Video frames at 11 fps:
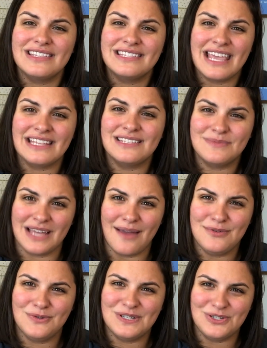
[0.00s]
take some
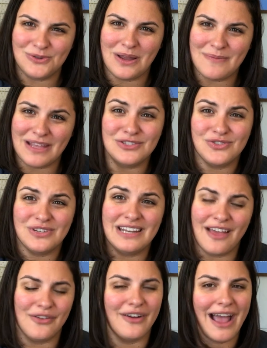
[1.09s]
time to enjoy Main Street,
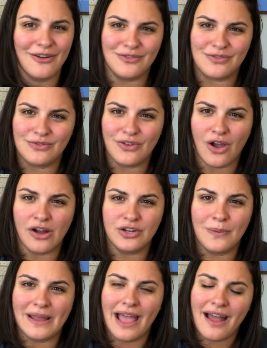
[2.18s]
either on
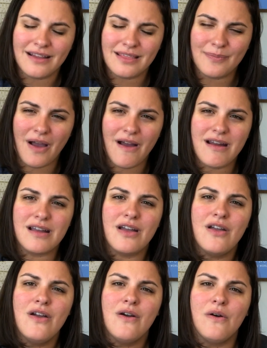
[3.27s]
your way out of the park
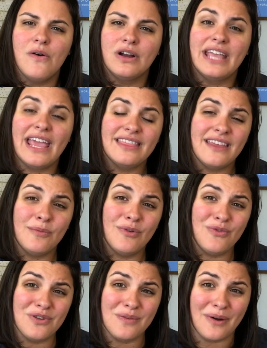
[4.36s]
or get there
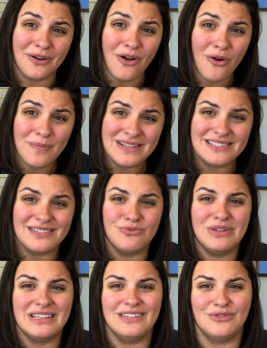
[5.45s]
before the park opens and
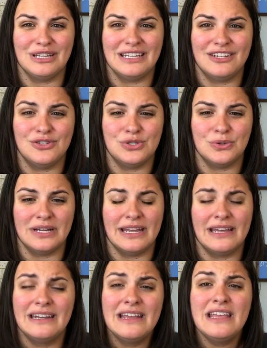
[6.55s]
really enjoy
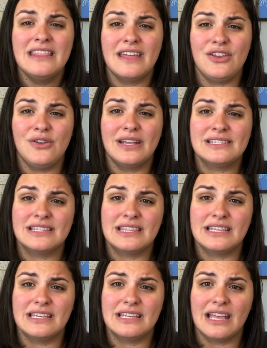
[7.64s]
it. Then you get to
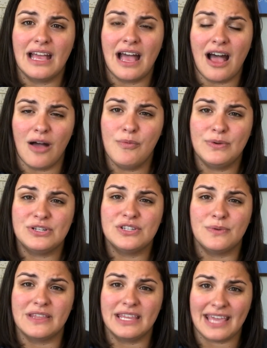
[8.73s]
the hub, which is
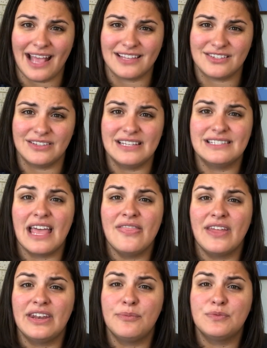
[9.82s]
where the castle is, and
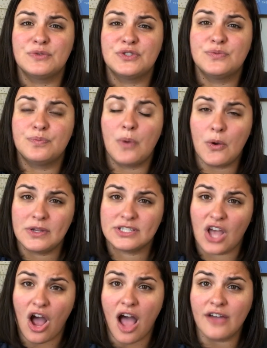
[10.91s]
then it
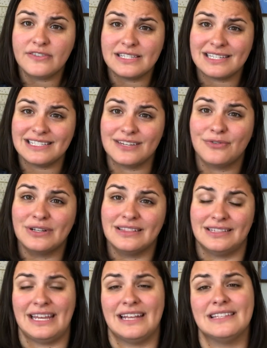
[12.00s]
spokes off into different
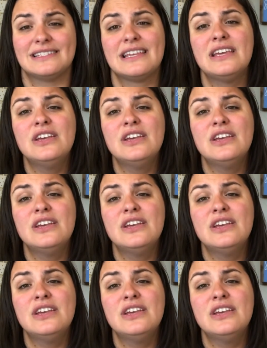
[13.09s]
lands.